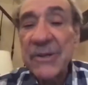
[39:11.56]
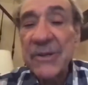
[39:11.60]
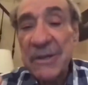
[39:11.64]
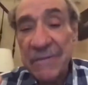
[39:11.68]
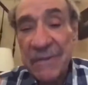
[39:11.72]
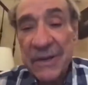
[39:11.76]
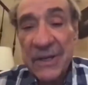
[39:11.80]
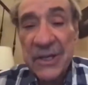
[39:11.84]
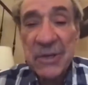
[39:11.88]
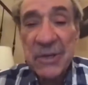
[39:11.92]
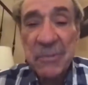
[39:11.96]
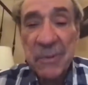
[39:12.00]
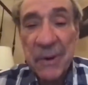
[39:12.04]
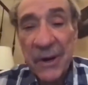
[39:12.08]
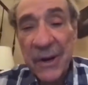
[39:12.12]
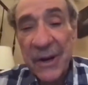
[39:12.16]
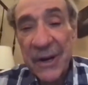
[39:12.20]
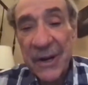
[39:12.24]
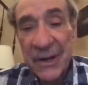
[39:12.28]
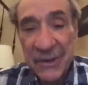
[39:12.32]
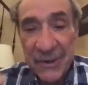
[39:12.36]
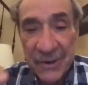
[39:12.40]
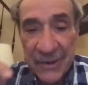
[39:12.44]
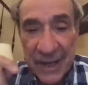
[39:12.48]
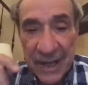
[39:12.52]
of
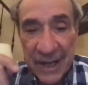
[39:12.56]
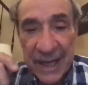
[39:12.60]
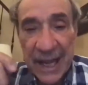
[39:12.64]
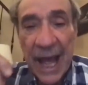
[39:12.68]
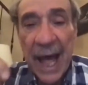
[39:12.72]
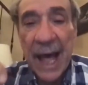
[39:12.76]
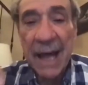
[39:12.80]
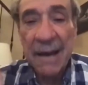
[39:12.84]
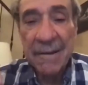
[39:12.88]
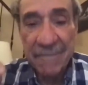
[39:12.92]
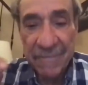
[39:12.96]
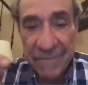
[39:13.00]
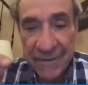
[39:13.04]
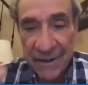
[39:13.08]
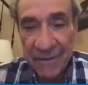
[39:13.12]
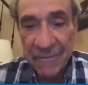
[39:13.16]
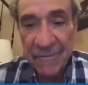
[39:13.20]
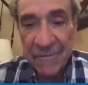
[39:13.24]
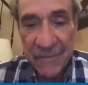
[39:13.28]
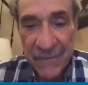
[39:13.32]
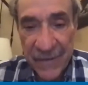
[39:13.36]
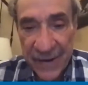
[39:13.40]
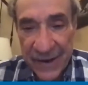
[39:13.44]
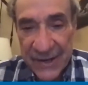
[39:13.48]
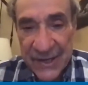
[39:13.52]
experience at the Cannes
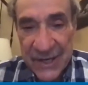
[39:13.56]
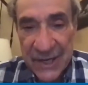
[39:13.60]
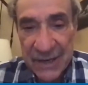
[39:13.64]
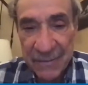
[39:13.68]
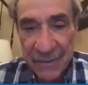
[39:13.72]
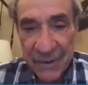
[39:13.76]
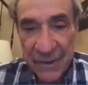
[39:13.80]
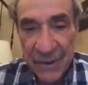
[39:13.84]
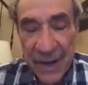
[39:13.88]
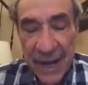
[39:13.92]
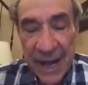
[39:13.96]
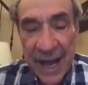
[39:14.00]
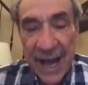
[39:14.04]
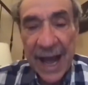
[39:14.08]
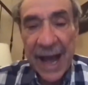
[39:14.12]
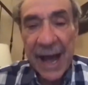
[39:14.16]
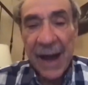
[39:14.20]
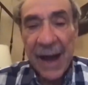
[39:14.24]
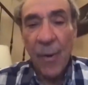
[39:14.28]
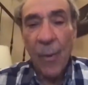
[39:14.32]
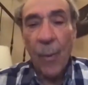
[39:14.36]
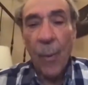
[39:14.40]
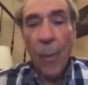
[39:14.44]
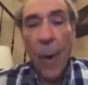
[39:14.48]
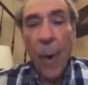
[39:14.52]
Film Festival.
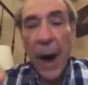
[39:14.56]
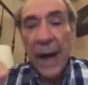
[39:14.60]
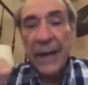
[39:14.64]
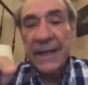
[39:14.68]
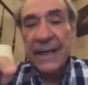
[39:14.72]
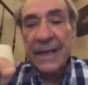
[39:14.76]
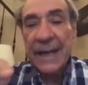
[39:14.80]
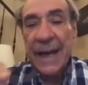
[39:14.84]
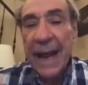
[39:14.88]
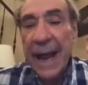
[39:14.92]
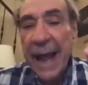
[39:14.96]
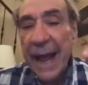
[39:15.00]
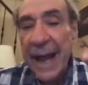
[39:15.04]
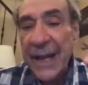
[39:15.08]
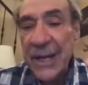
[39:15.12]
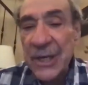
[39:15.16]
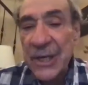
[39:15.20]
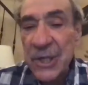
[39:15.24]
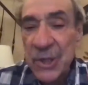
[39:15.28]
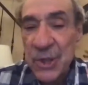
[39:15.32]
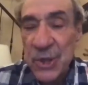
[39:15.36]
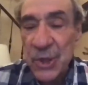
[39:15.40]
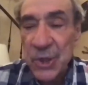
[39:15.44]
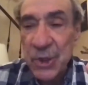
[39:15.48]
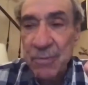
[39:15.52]
What
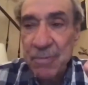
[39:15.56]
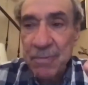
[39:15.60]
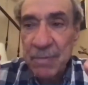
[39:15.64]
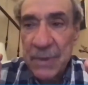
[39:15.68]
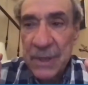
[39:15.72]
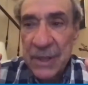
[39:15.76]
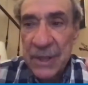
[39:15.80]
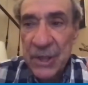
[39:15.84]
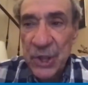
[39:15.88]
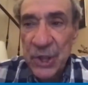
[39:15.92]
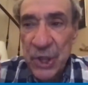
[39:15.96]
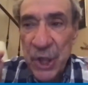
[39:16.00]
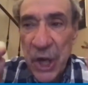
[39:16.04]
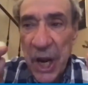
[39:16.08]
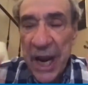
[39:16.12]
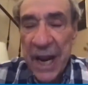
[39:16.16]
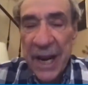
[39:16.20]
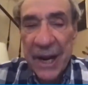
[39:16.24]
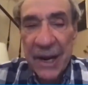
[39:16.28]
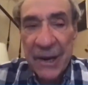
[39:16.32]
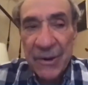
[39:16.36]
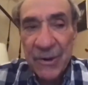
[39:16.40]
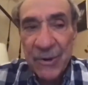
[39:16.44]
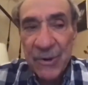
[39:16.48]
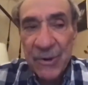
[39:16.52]
has
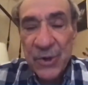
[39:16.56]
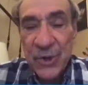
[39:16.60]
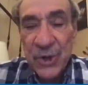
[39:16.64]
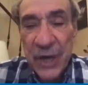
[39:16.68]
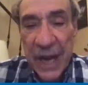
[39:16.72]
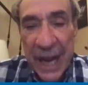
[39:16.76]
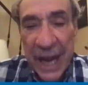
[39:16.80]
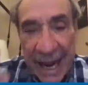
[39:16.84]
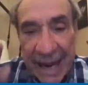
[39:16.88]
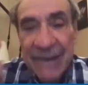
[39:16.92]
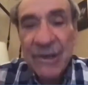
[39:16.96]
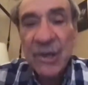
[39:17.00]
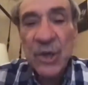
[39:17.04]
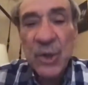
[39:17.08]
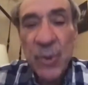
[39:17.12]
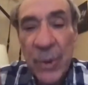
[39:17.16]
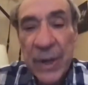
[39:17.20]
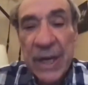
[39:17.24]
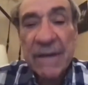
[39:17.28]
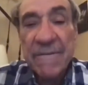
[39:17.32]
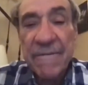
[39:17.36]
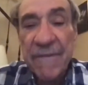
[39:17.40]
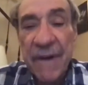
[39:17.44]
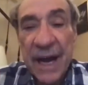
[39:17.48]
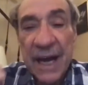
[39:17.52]
changed in
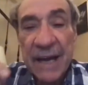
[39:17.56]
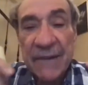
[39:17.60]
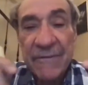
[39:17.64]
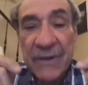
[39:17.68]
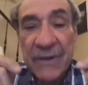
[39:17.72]
25